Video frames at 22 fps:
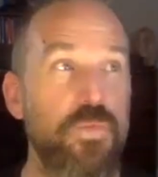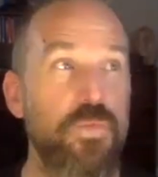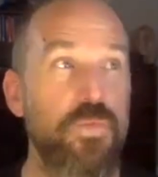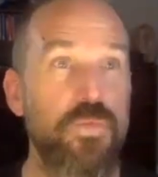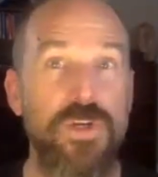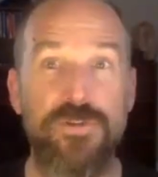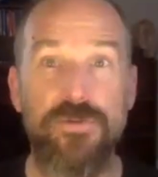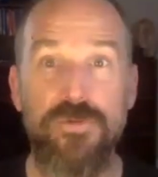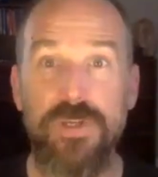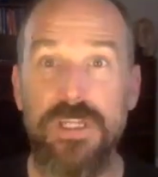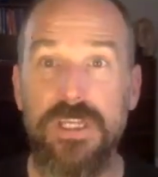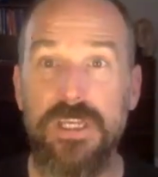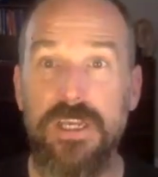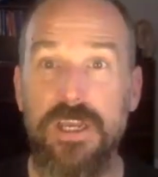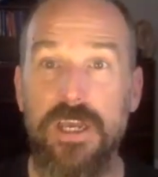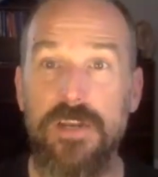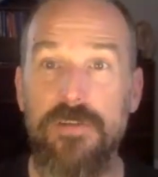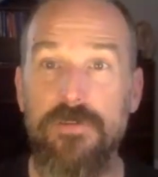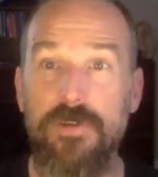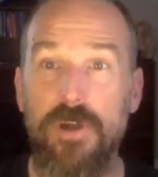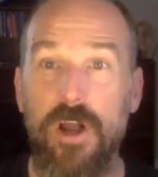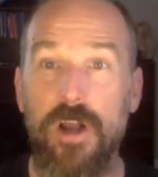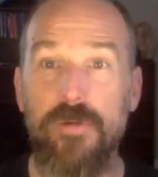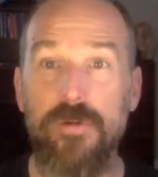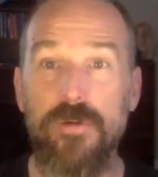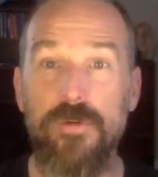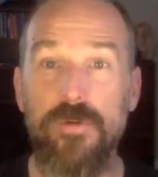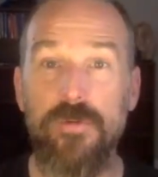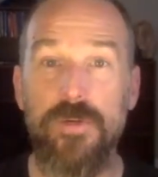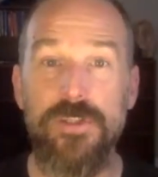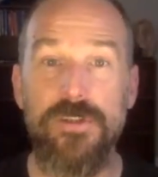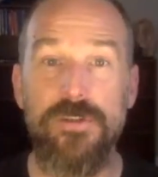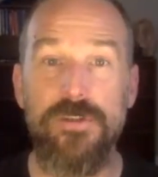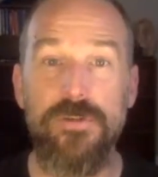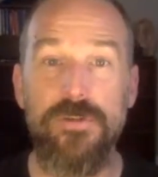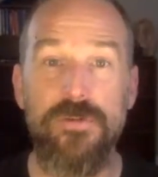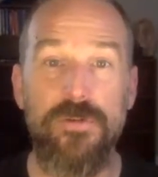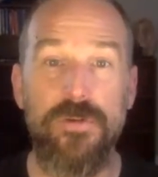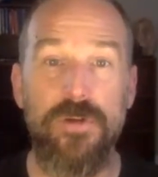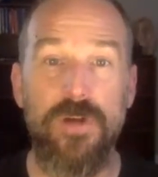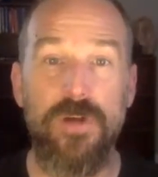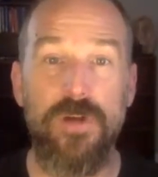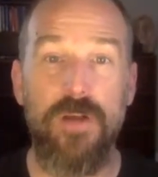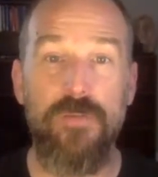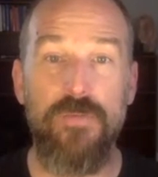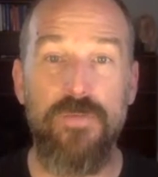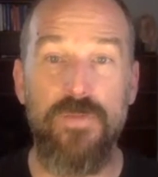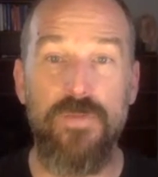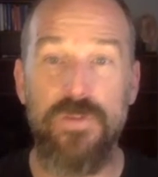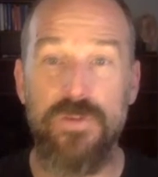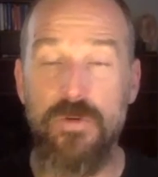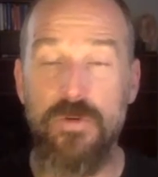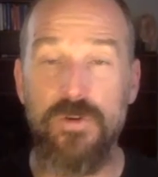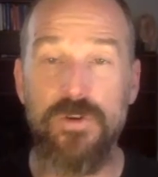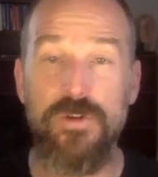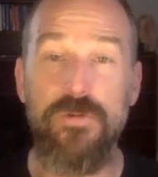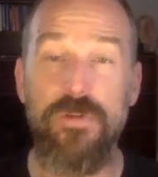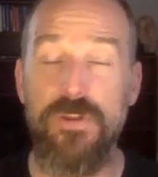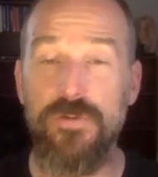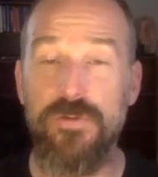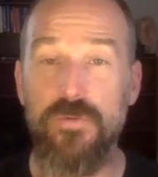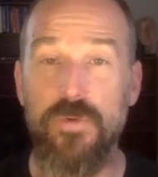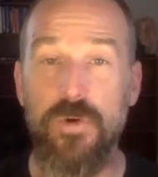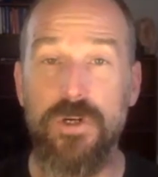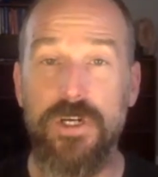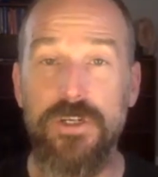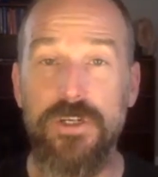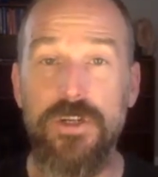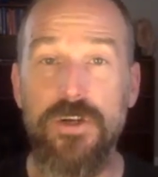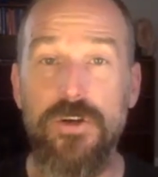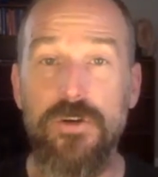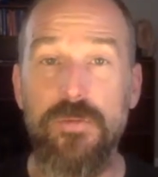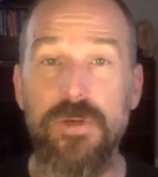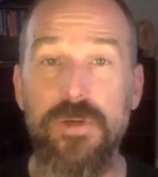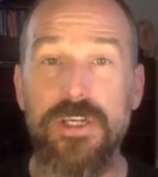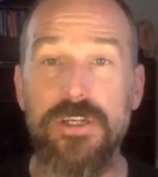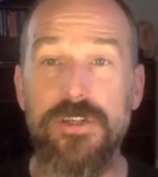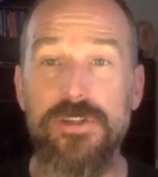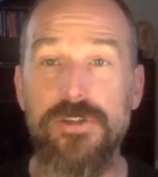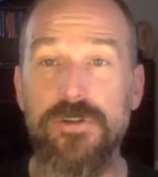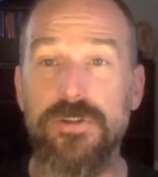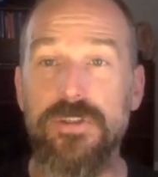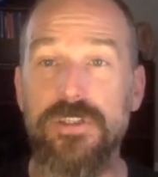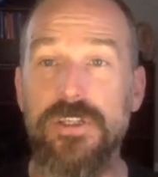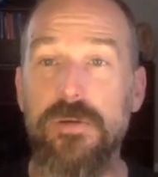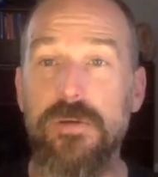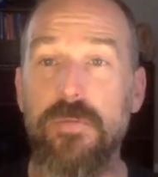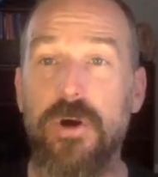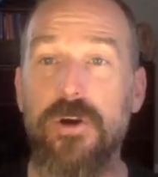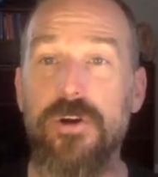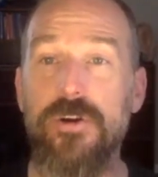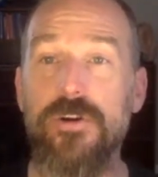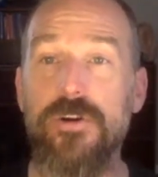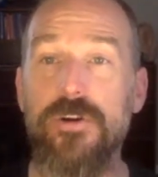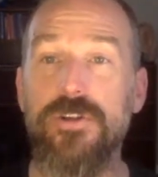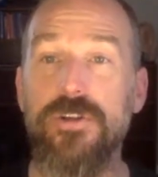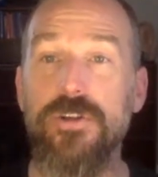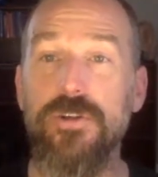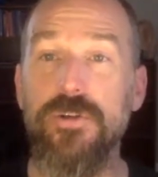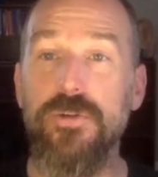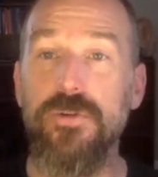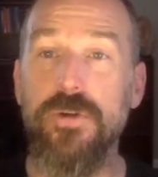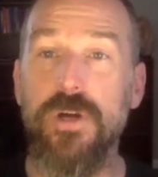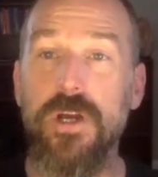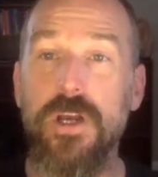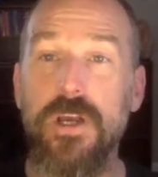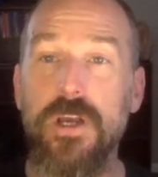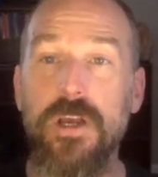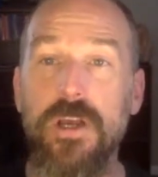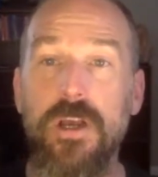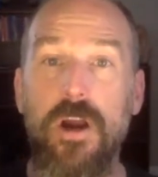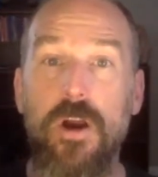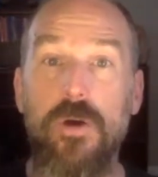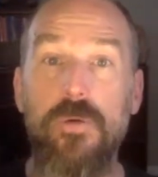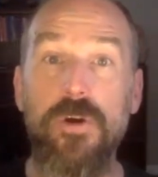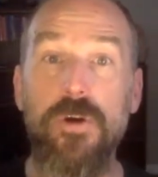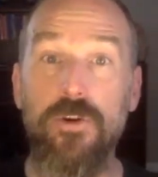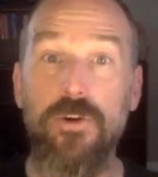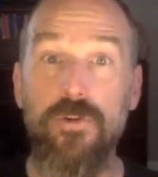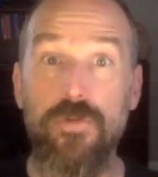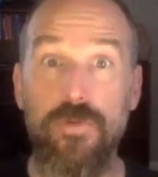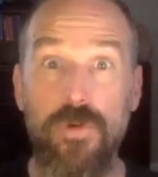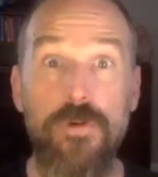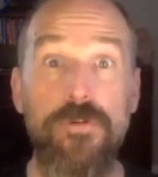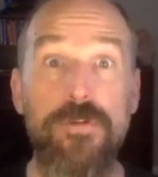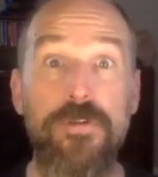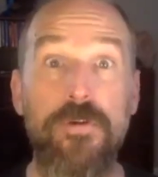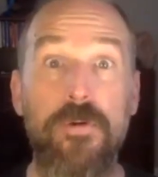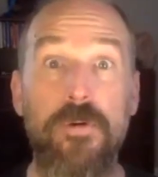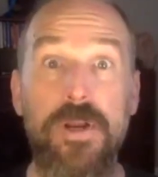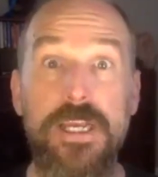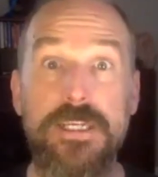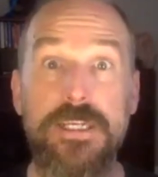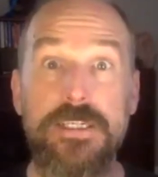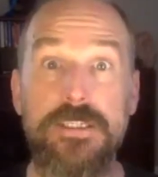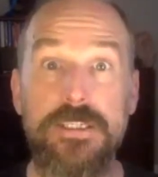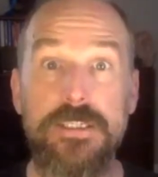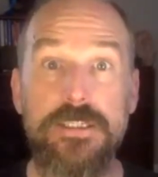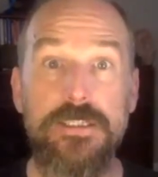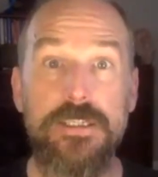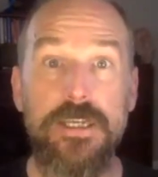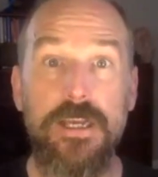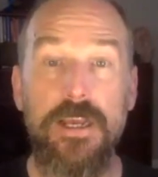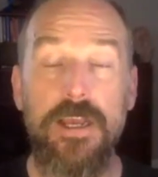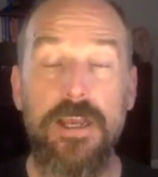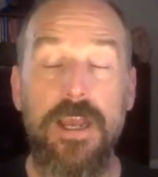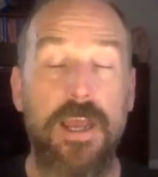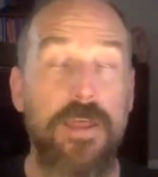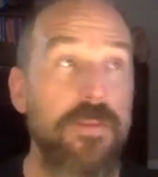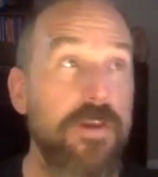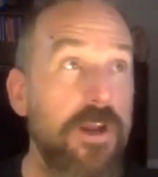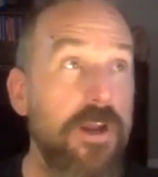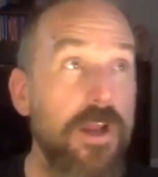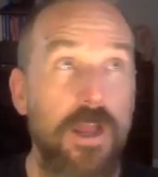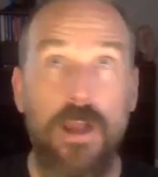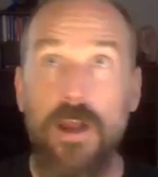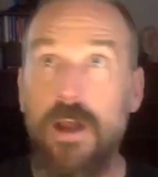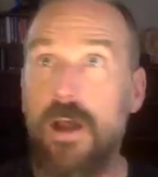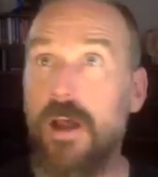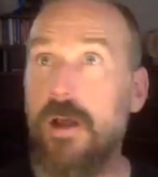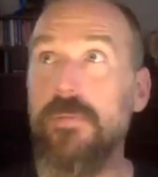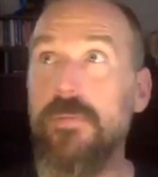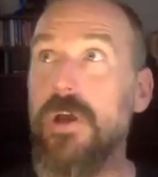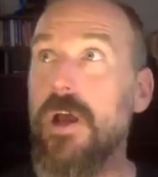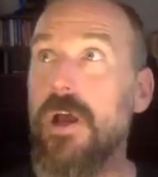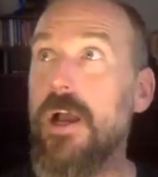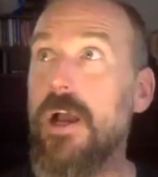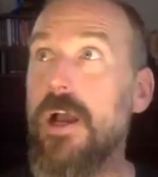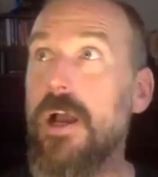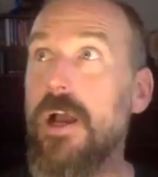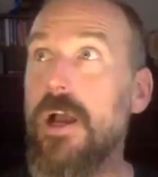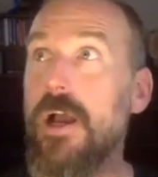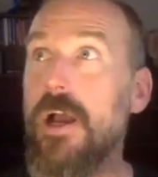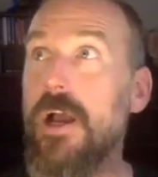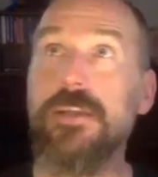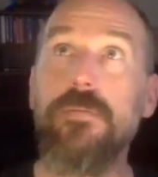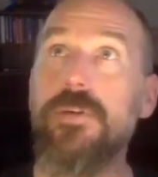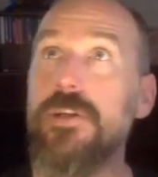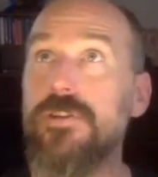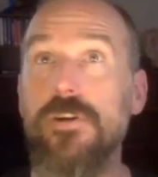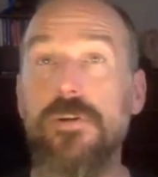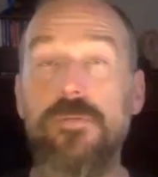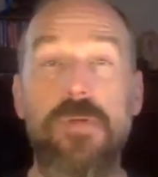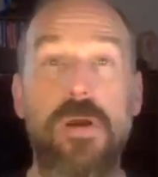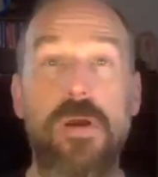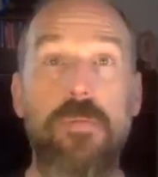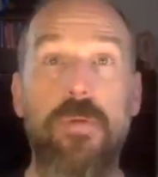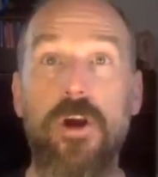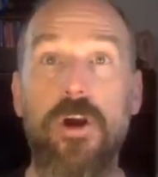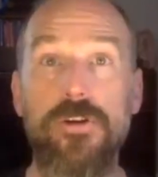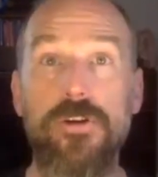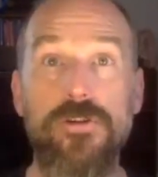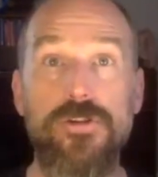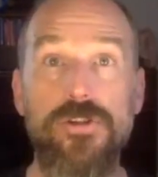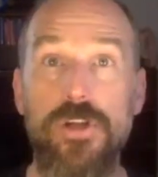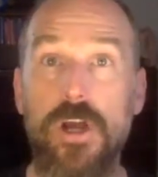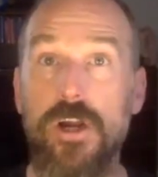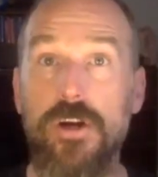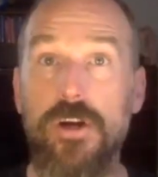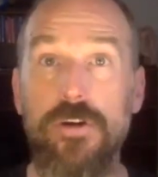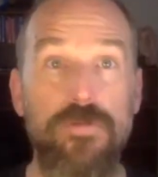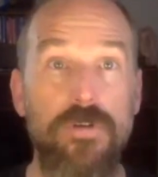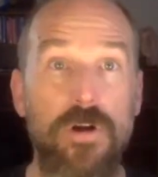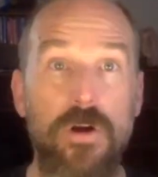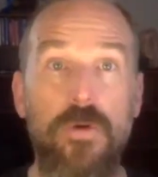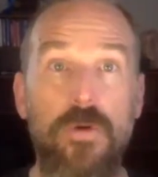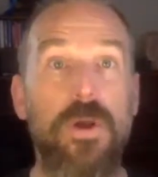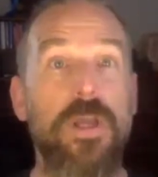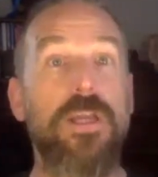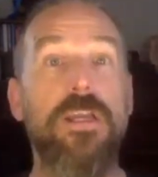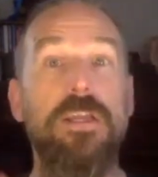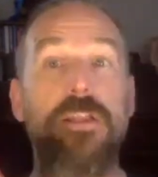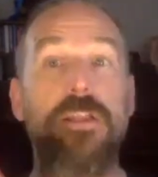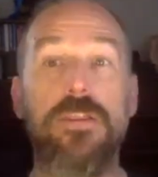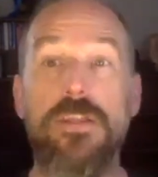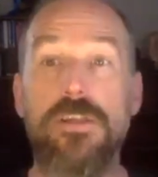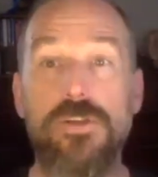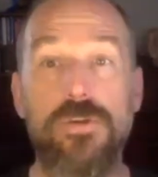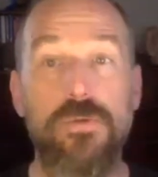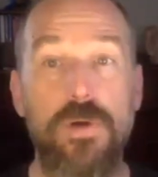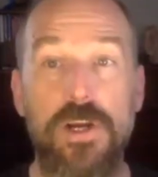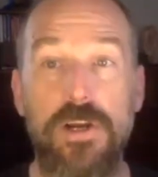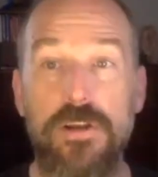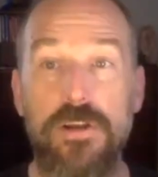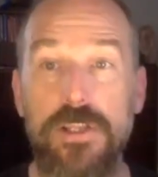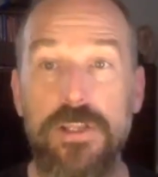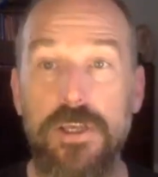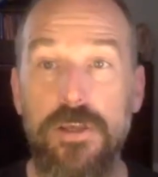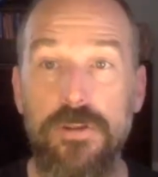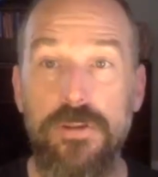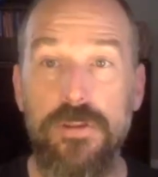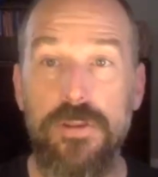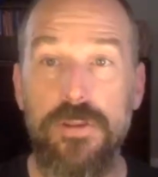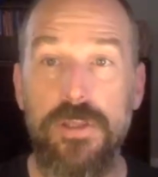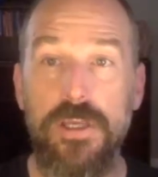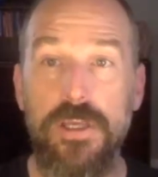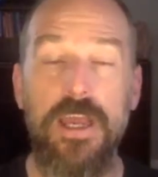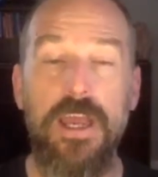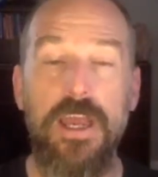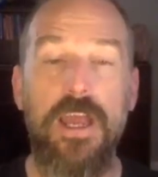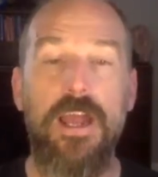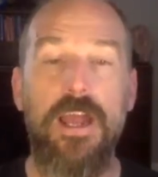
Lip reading: it's really kind of awkward once you start doing this work on no, because you'll see partners who are real growth oriented and I'm concerned my partner's not growing in this way or the other thing.